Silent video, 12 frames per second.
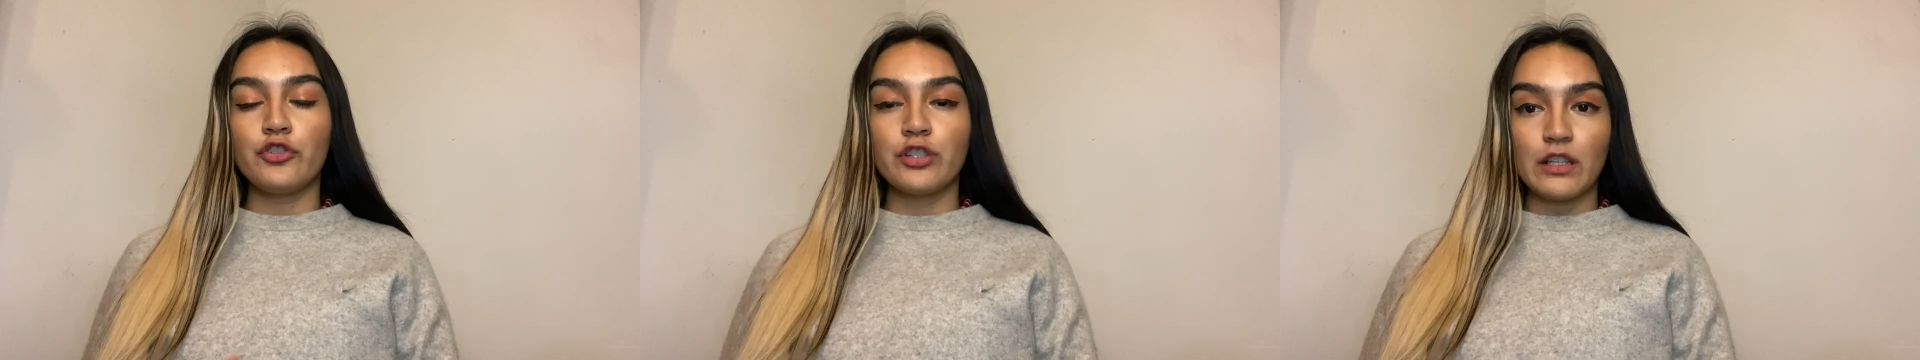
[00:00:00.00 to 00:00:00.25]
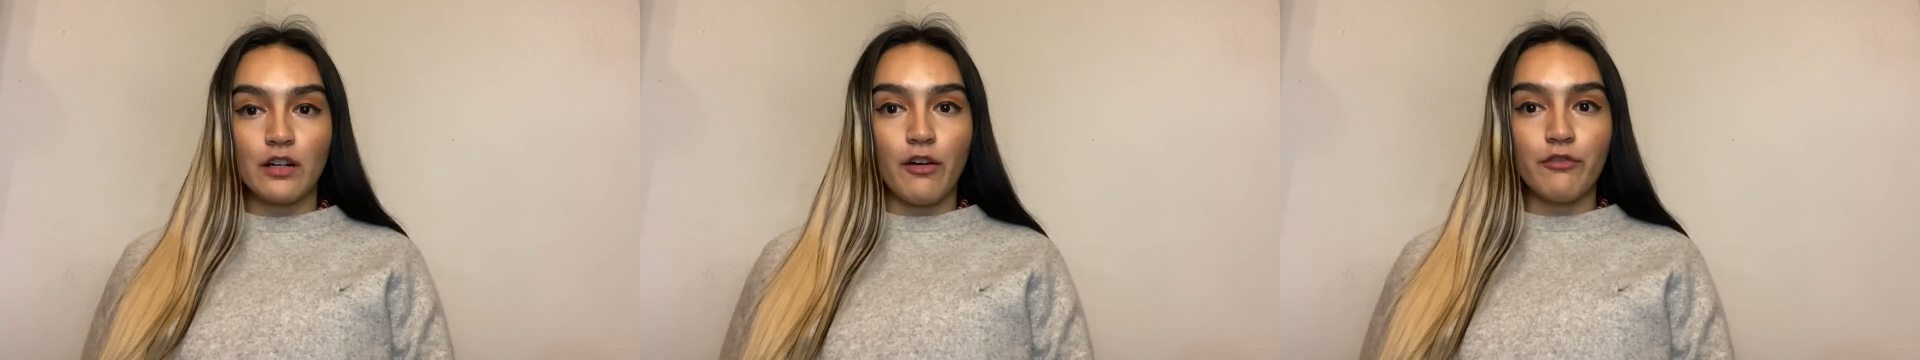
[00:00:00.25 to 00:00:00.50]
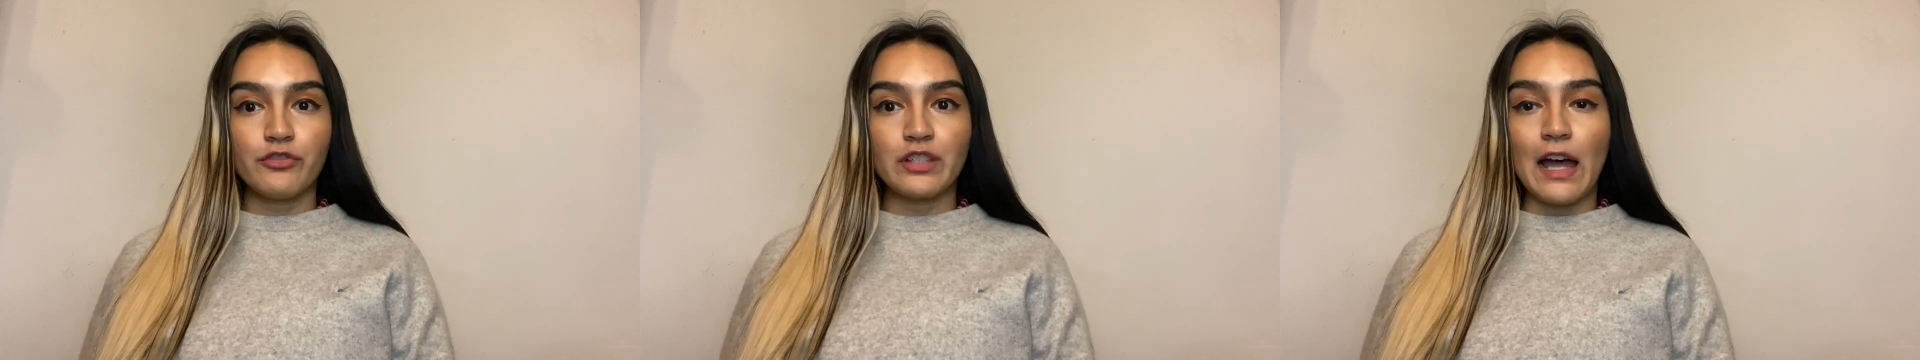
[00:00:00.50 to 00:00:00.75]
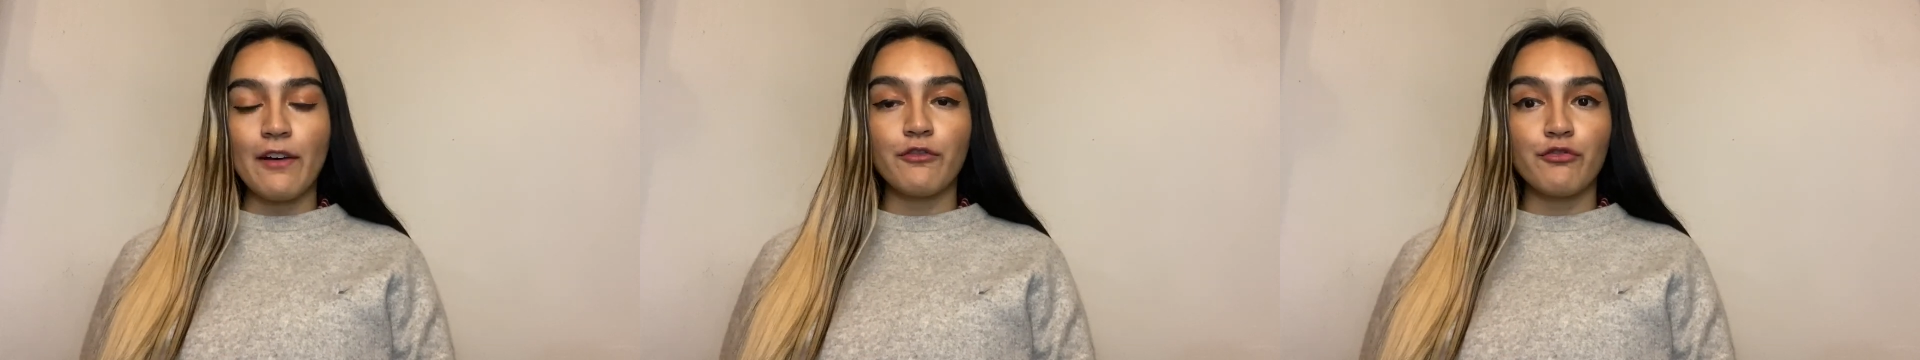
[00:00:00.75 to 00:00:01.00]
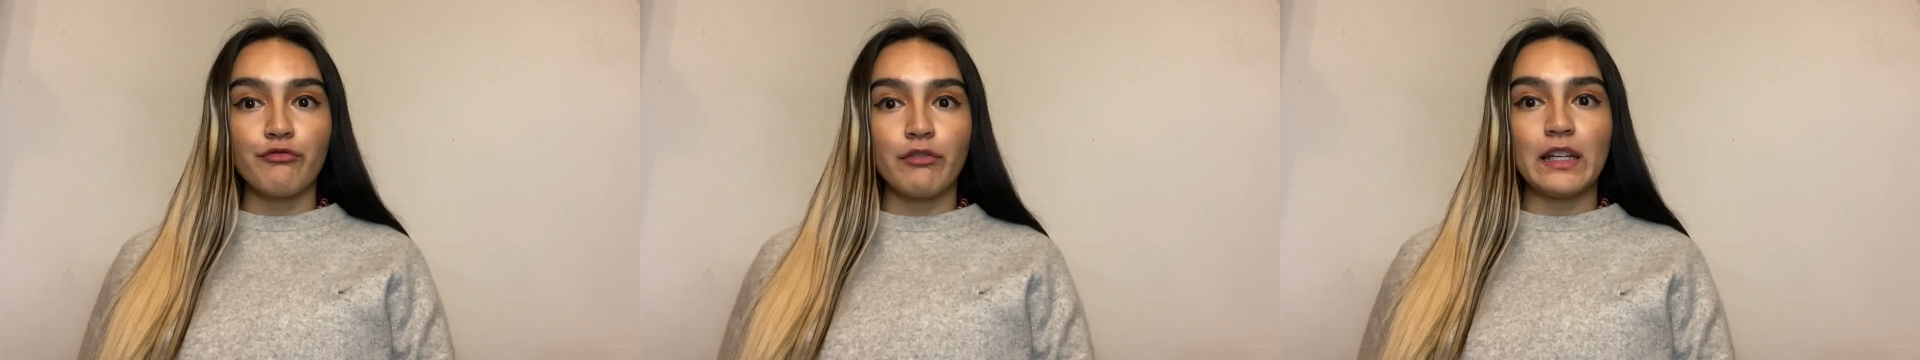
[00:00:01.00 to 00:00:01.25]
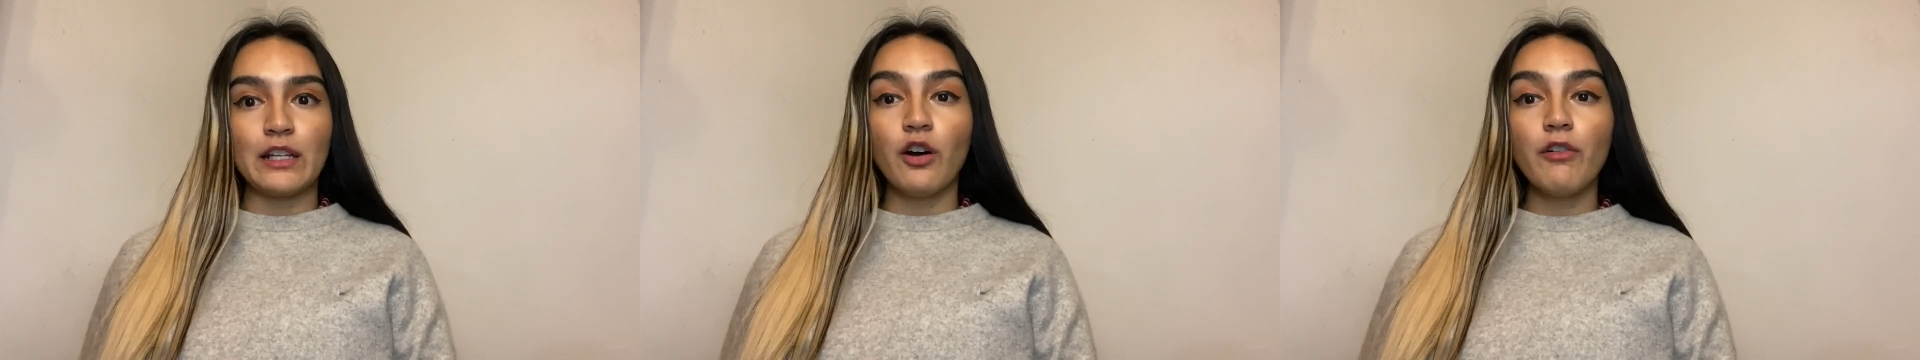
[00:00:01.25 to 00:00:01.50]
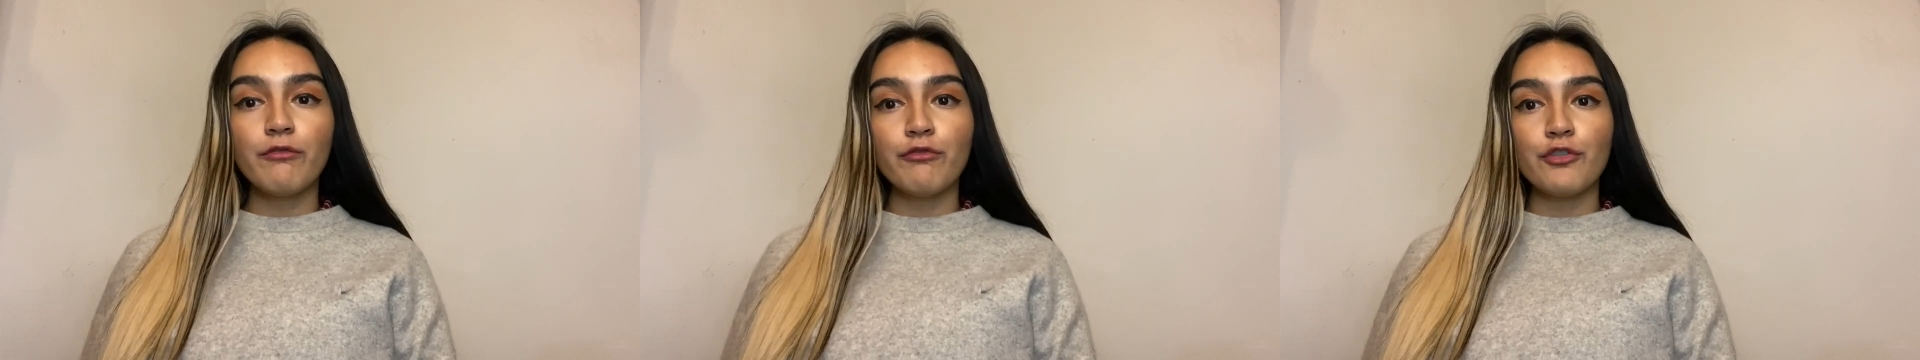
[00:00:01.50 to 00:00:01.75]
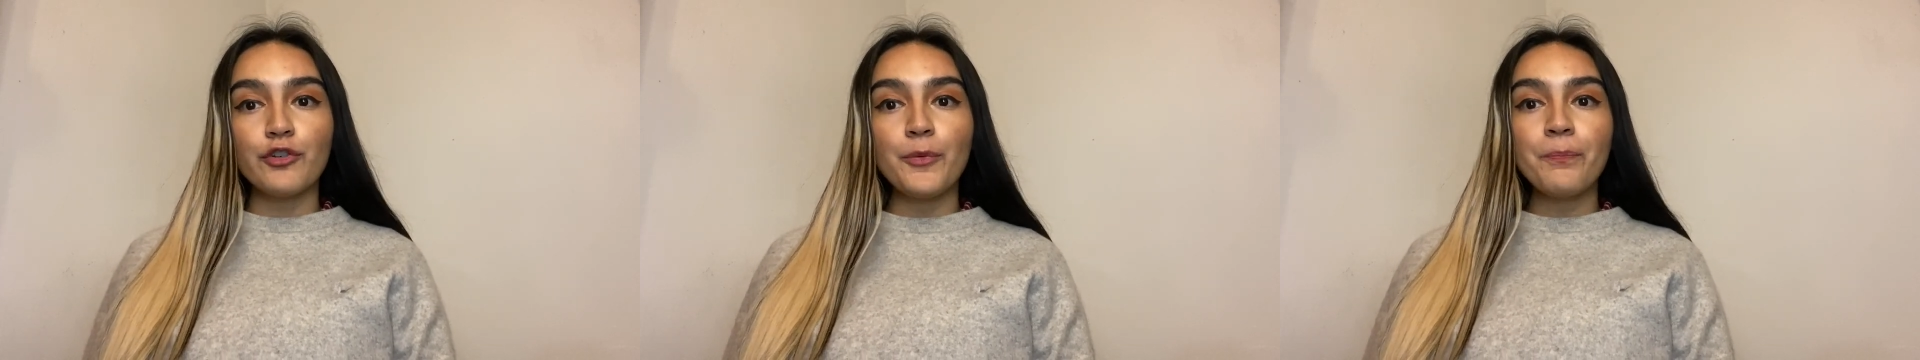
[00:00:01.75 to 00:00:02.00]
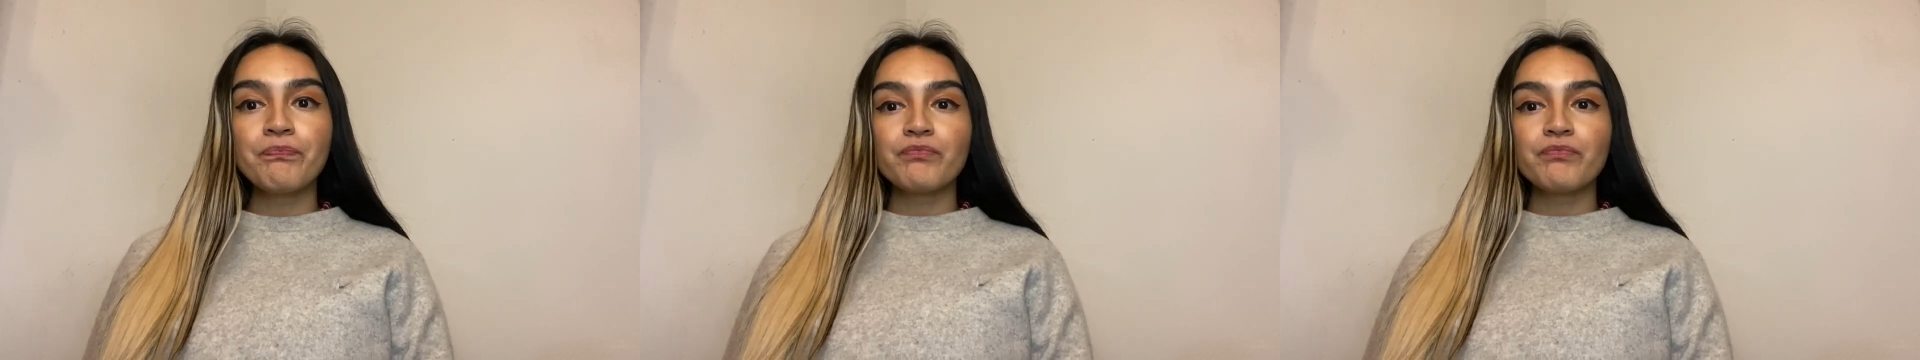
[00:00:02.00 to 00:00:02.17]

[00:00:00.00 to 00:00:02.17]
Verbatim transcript: scenarios that I've already gone through.